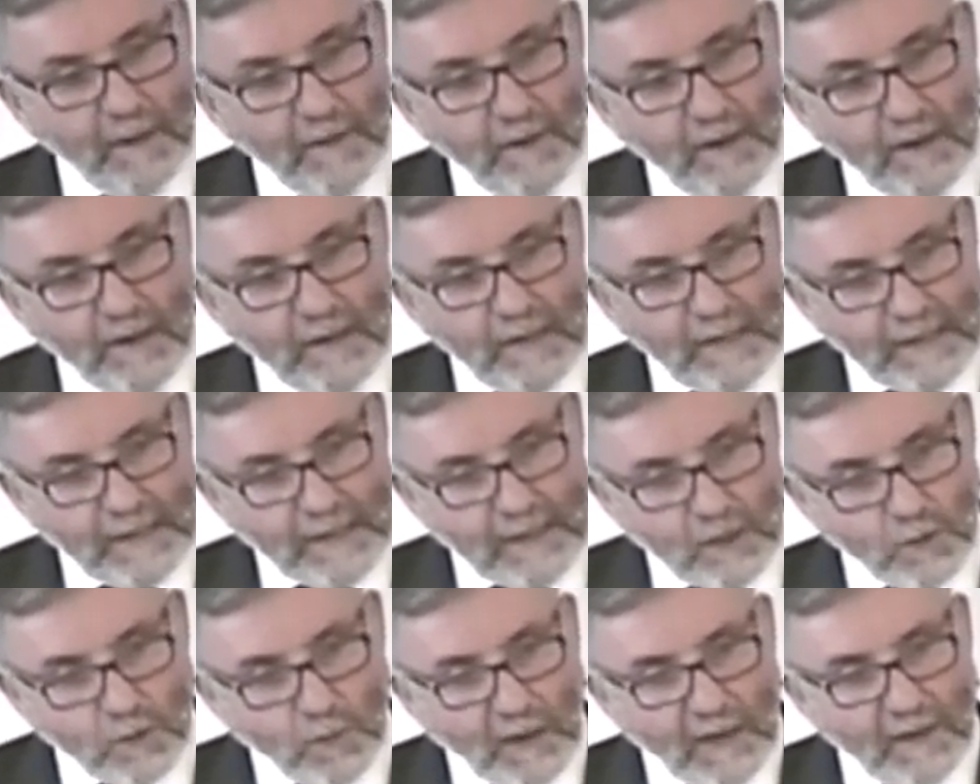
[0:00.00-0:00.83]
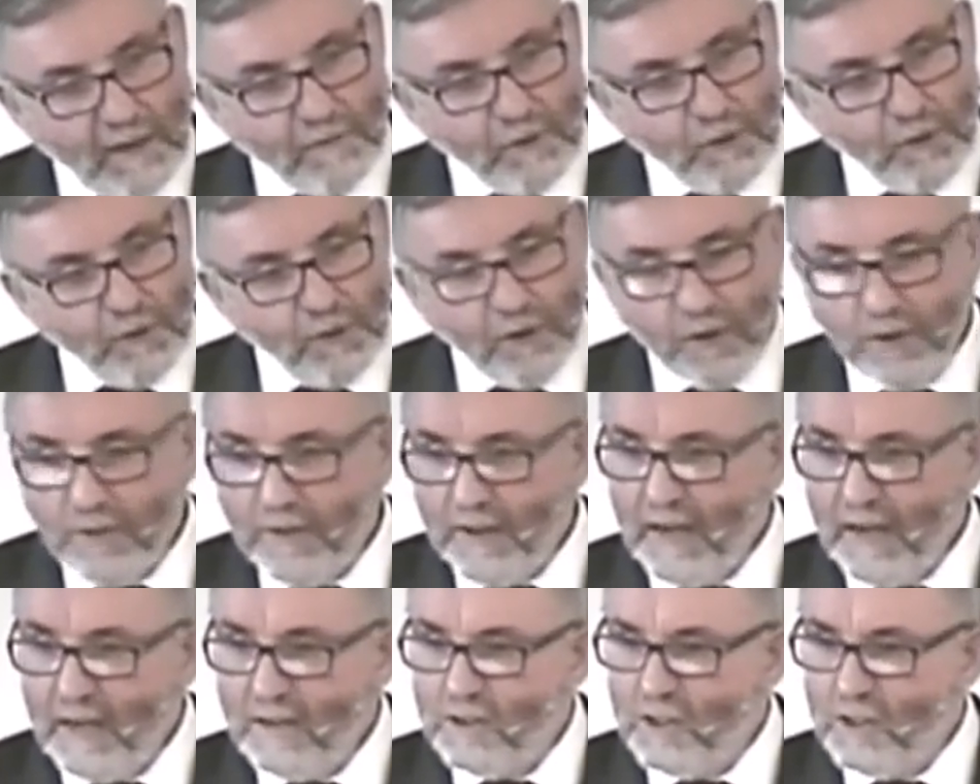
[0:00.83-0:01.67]
the ladies' way of doing
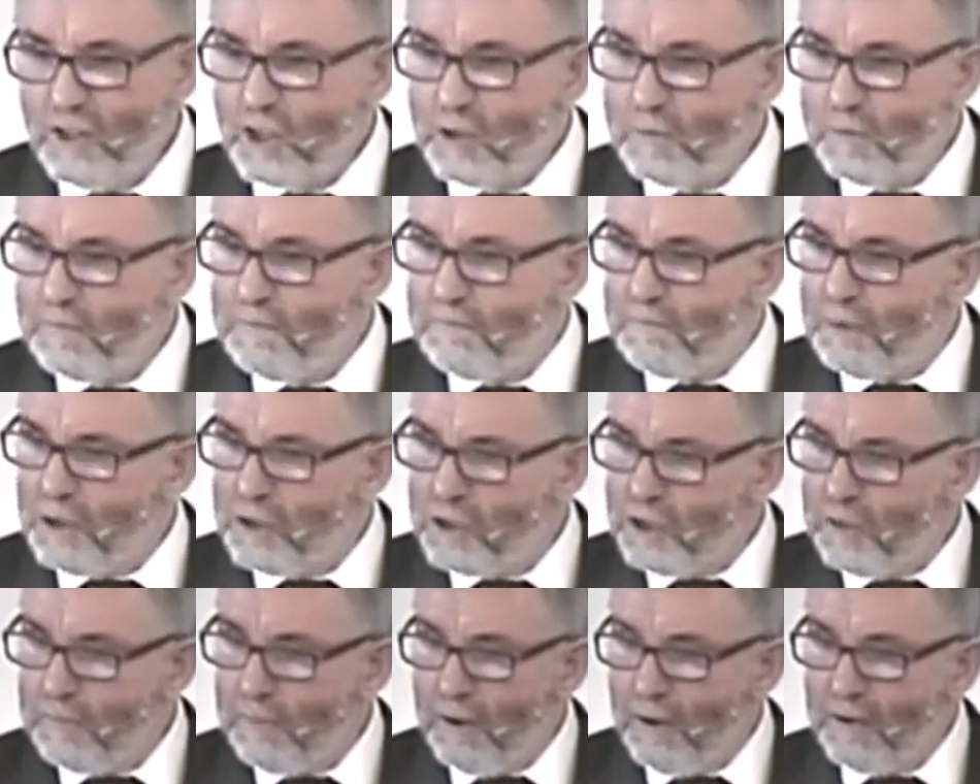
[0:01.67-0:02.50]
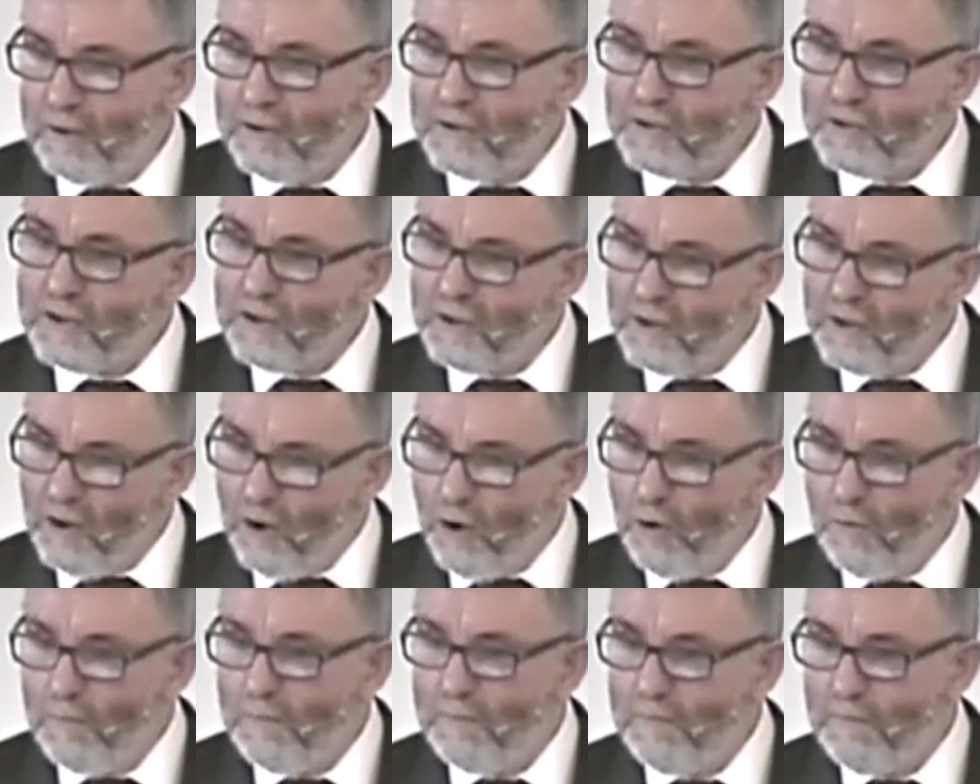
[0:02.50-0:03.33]
things, just push the buttons and
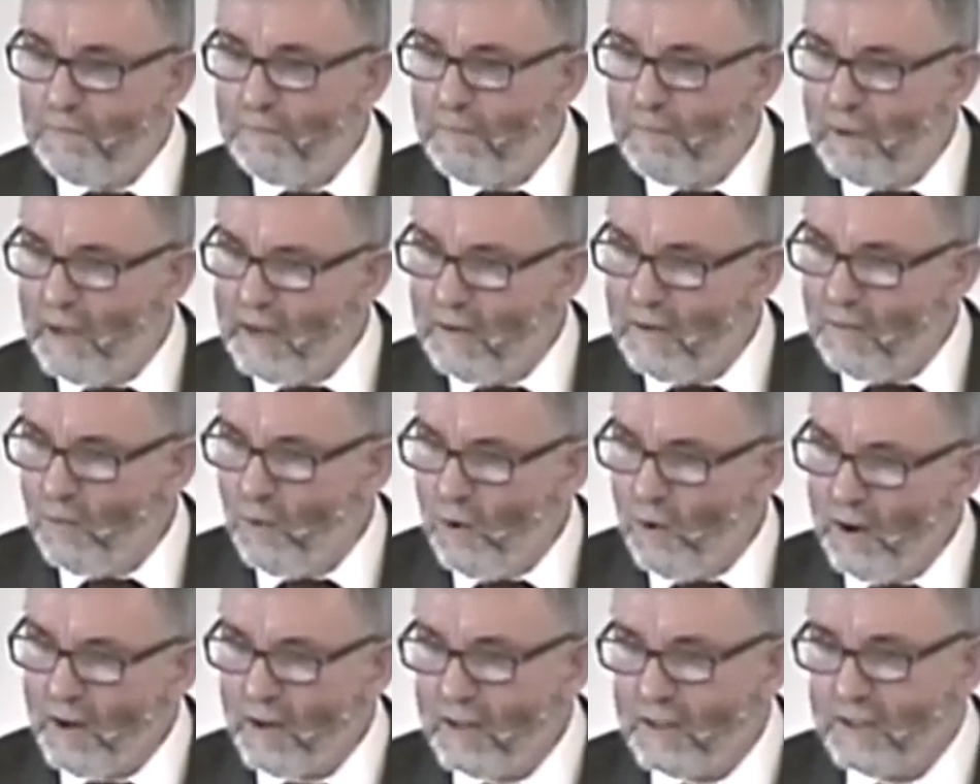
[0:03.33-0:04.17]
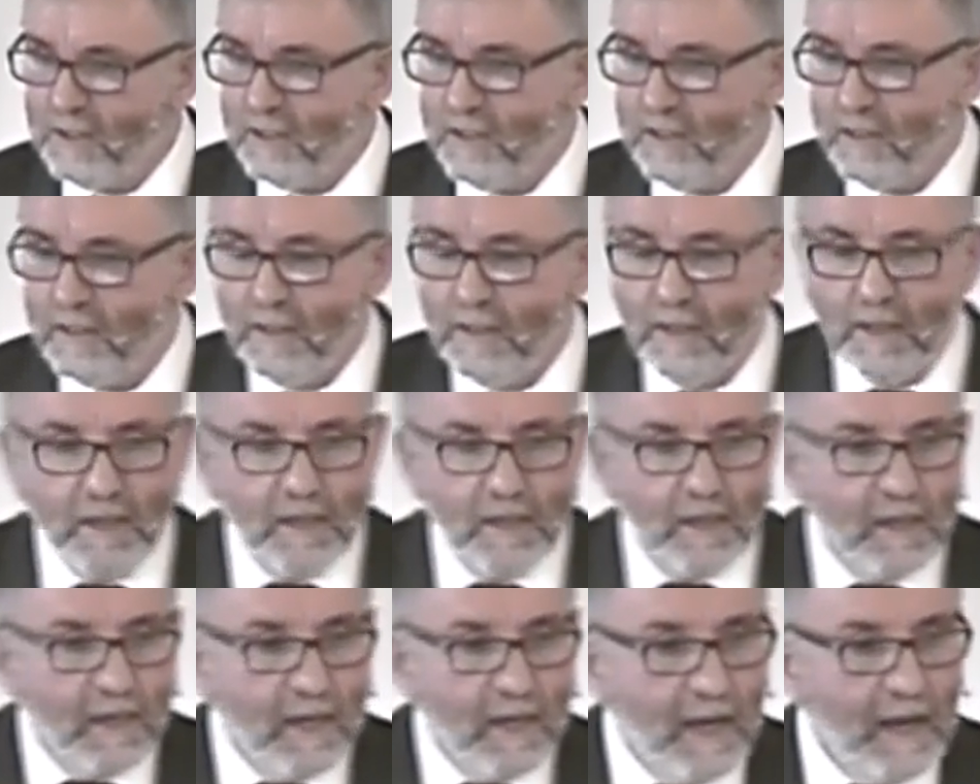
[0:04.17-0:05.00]
hope it works.
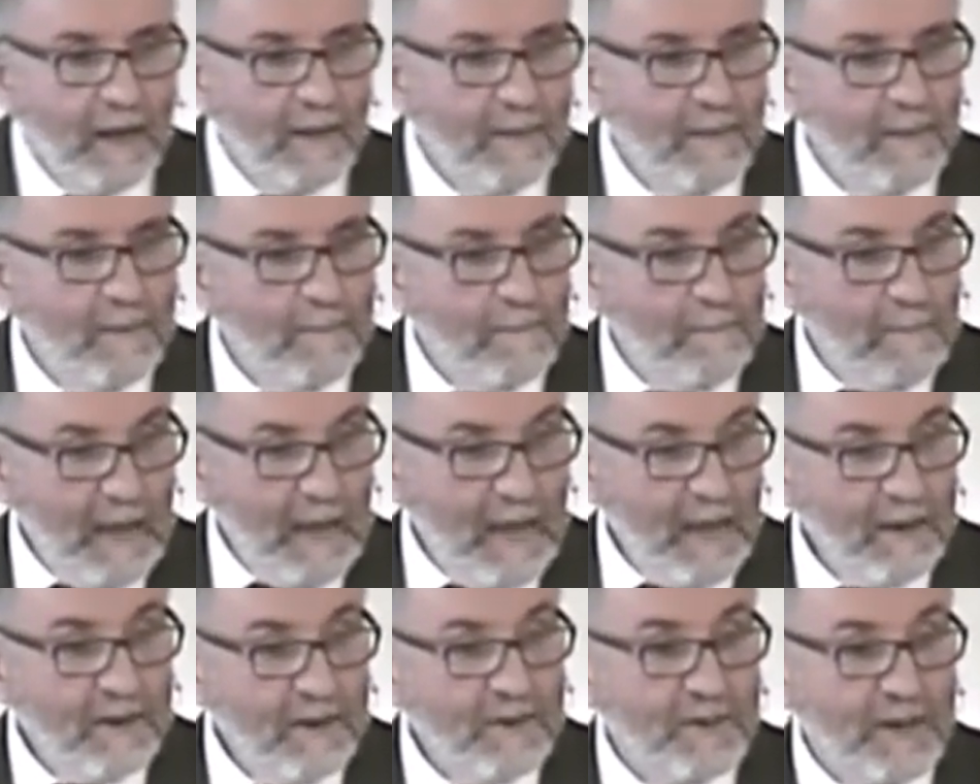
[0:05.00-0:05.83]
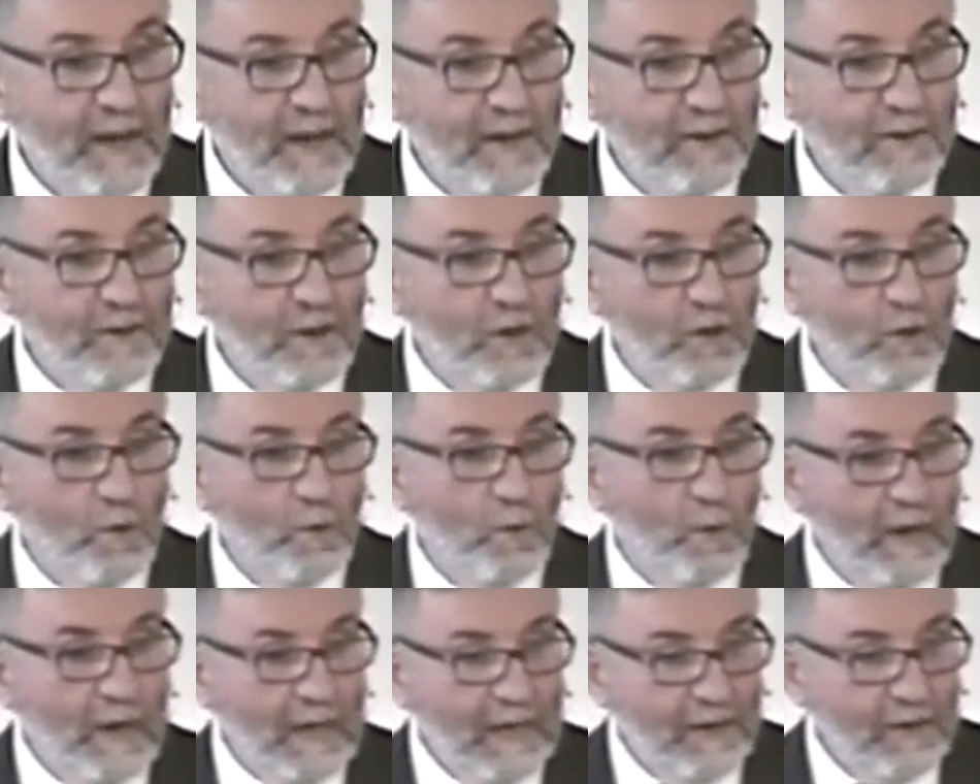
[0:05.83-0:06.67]
And men tend to
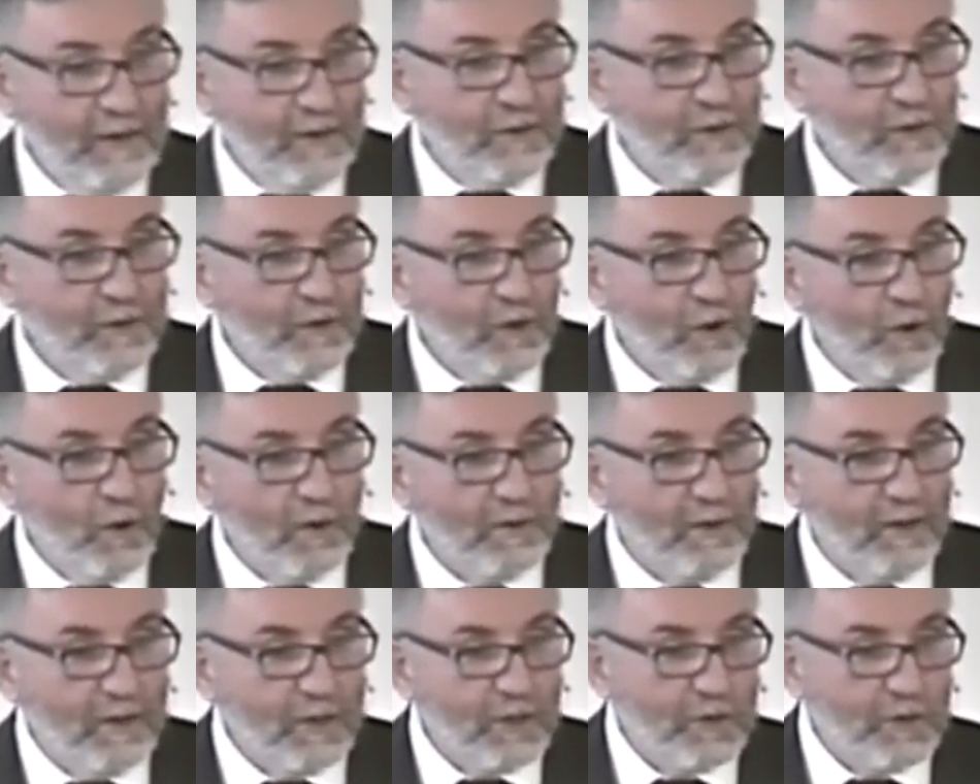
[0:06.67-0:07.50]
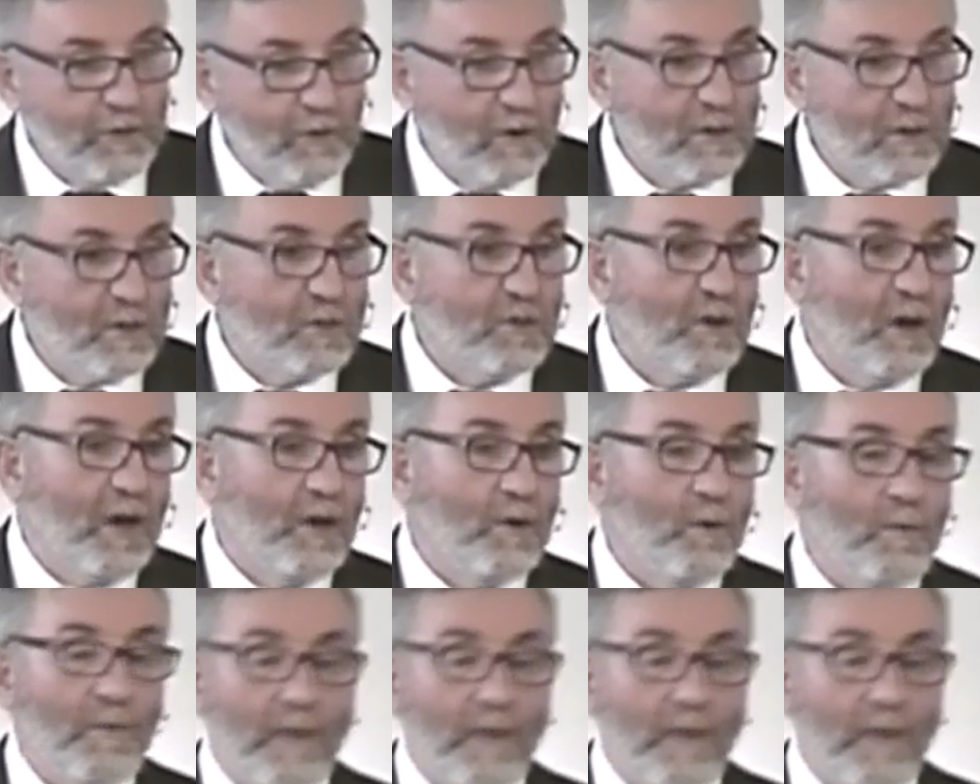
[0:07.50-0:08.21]
go into all the instructions. Now, I know